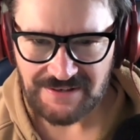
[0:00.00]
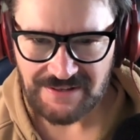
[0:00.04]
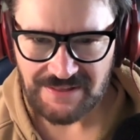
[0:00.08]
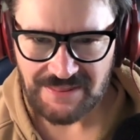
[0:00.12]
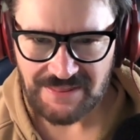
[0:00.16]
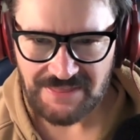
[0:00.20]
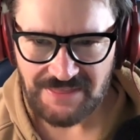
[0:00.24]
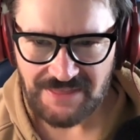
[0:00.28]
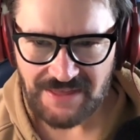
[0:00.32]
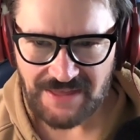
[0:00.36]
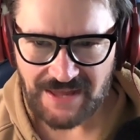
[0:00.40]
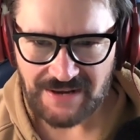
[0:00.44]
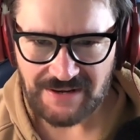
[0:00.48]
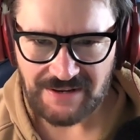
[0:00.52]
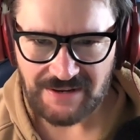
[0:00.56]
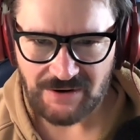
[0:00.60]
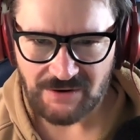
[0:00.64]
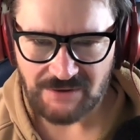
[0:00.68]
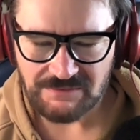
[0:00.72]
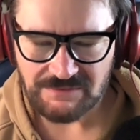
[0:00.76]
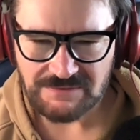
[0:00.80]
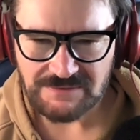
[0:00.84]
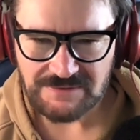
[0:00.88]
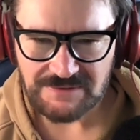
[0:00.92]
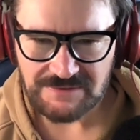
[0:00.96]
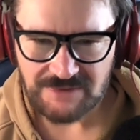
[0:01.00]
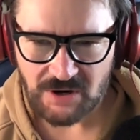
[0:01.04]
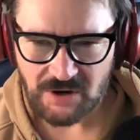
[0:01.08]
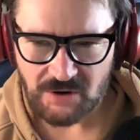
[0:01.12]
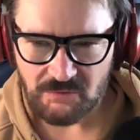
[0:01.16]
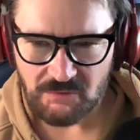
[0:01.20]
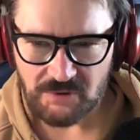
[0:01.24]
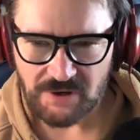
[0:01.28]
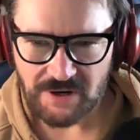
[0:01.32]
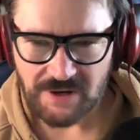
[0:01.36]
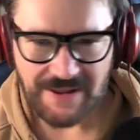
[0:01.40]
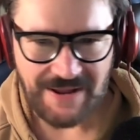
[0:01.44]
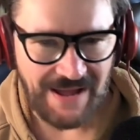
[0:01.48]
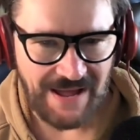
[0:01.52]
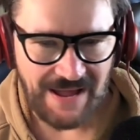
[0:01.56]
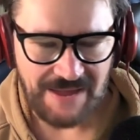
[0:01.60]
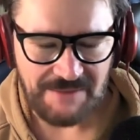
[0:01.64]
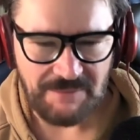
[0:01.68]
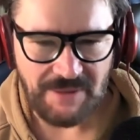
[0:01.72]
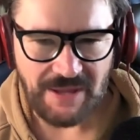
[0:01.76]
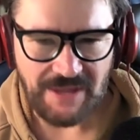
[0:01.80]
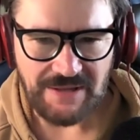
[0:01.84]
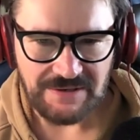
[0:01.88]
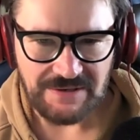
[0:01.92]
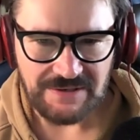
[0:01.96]
that are really high
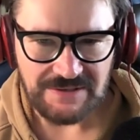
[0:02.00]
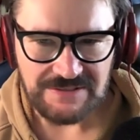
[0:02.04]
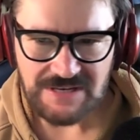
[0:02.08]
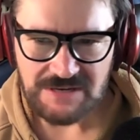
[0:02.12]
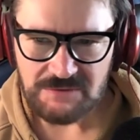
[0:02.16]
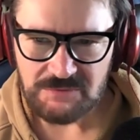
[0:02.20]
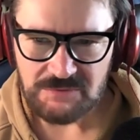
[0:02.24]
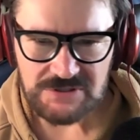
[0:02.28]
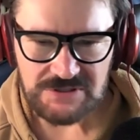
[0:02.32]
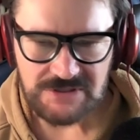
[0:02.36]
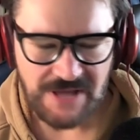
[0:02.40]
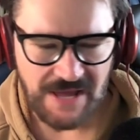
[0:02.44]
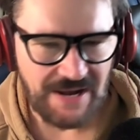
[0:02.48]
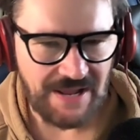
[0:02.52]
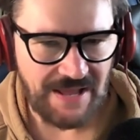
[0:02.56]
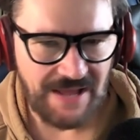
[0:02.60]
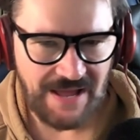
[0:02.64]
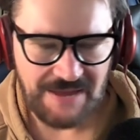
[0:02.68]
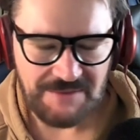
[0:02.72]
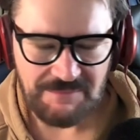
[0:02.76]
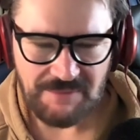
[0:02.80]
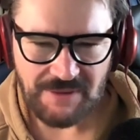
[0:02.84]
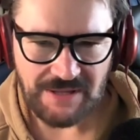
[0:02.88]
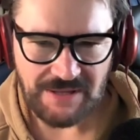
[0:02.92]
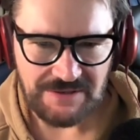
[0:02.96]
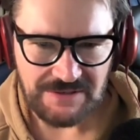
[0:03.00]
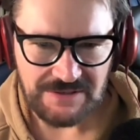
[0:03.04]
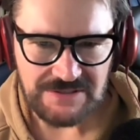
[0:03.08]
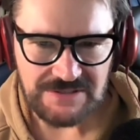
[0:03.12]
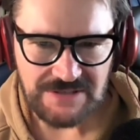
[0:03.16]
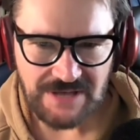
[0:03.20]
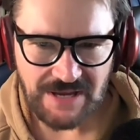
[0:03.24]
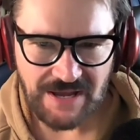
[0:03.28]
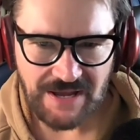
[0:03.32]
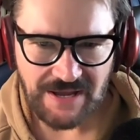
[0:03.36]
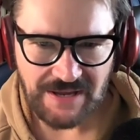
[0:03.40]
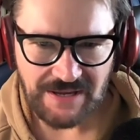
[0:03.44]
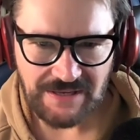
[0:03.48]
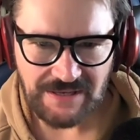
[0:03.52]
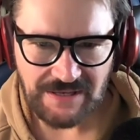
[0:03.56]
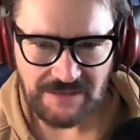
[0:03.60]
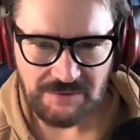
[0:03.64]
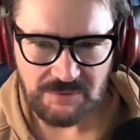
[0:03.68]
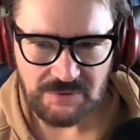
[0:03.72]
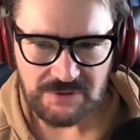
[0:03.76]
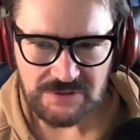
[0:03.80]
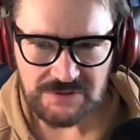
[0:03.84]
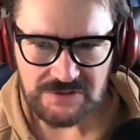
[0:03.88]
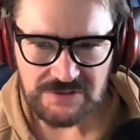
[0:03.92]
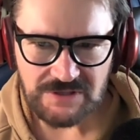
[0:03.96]
maintenance. He was not a high maintenance guy. He
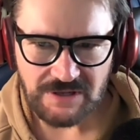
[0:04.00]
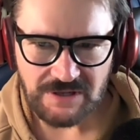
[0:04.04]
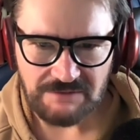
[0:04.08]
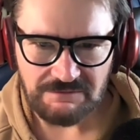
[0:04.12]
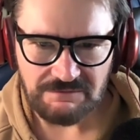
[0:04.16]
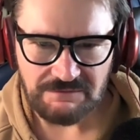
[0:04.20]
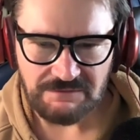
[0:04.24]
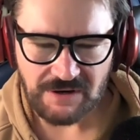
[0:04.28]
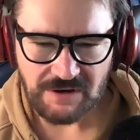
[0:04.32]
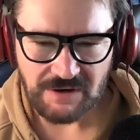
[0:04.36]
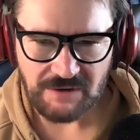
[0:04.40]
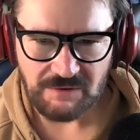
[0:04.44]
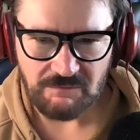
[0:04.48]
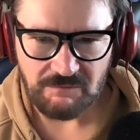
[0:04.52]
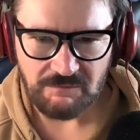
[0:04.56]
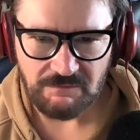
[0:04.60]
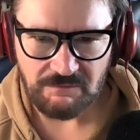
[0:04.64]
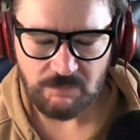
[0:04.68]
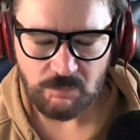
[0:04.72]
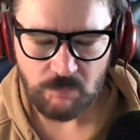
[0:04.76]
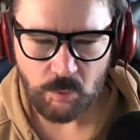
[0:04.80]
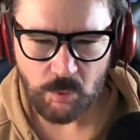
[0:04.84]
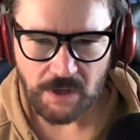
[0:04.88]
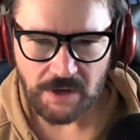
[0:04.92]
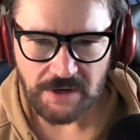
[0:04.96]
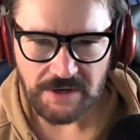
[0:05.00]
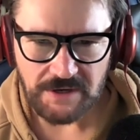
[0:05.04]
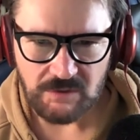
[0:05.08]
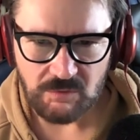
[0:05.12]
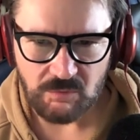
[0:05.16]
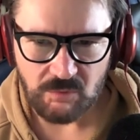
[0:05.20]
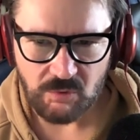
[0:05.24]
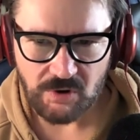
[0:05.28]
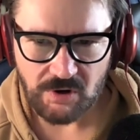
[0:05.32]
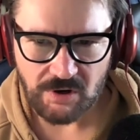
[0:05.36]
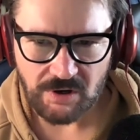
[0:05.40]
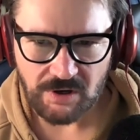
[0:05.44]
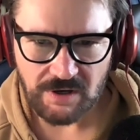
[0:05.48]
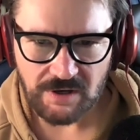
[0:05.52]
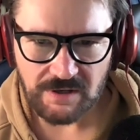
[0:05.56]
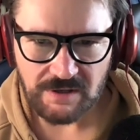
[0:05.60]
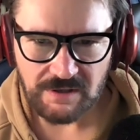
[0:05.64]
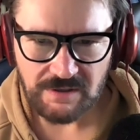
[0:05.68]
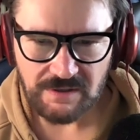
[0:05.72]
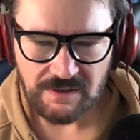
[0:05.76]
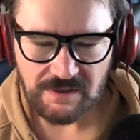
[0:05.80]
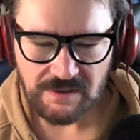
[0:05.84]
was very willing to work.